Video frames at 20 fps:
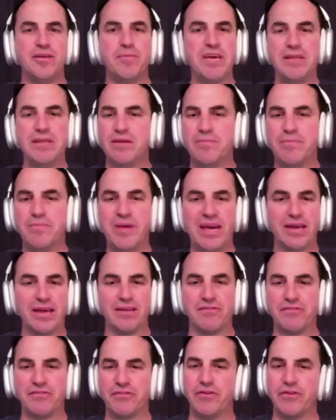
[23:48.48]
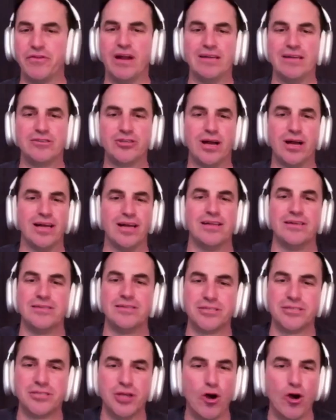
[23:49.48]
to be the biggest. You're not trying to
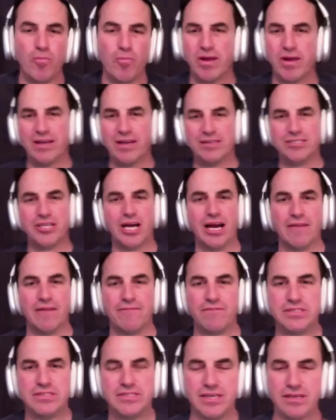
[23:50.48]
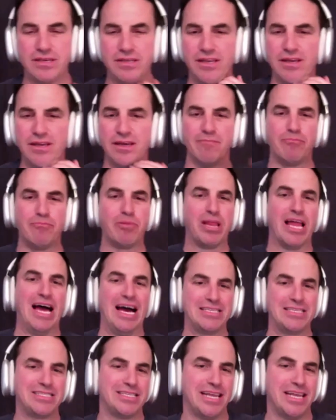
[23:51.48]
just open a giant facility and
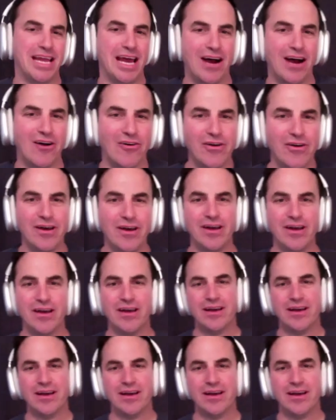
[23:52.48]
blast it out.